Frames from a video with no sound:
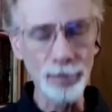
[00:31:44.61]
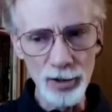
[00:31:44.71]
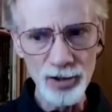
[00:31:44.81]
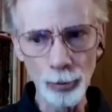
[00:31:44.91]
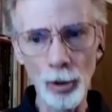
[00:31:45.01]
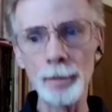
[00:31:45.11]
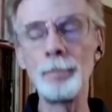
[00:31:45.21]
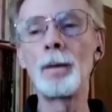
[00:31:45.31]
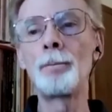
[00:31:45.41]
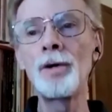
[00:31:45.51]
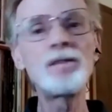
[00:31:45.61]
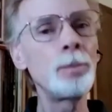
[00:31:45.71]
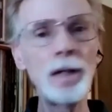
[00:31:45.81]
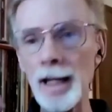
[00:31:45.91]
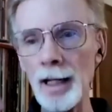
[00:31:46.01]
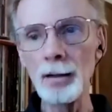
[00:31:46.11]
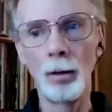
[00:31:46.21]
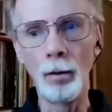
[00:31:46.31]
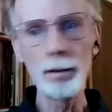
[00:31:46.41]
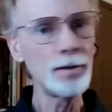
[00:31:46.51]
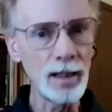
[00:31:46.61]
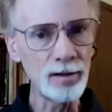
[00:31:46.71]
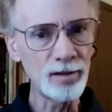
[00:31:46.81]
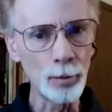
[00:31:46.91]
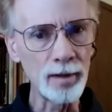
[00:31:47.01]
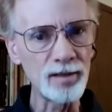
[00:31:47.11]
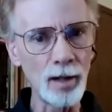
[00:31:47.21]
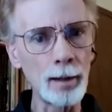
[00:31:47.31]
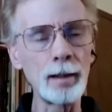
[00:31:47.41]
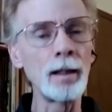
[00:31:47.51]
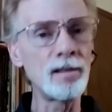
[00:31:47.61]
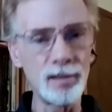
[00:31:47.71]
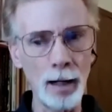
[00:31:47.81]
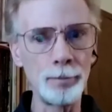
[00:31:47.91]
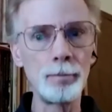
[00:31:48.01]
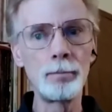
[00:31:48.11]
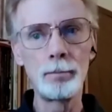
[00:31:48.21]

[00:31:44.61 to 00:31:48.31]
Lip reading: The first one, Prince played all of the instruments on it except